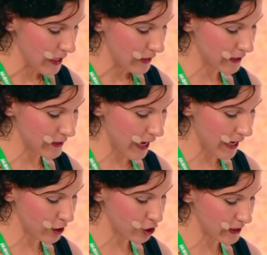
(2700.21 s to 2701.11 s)

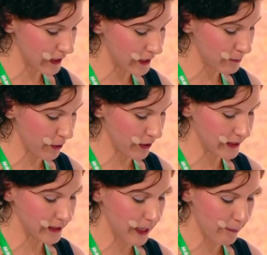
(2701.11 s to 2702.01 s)
Today, she's an
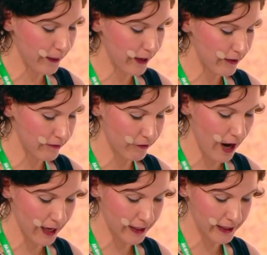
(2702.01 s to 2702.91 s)
experienced skipper,
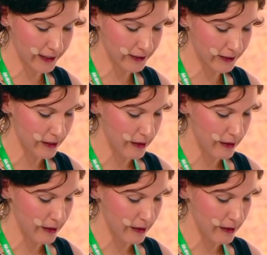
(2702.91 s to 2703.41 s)
violinist,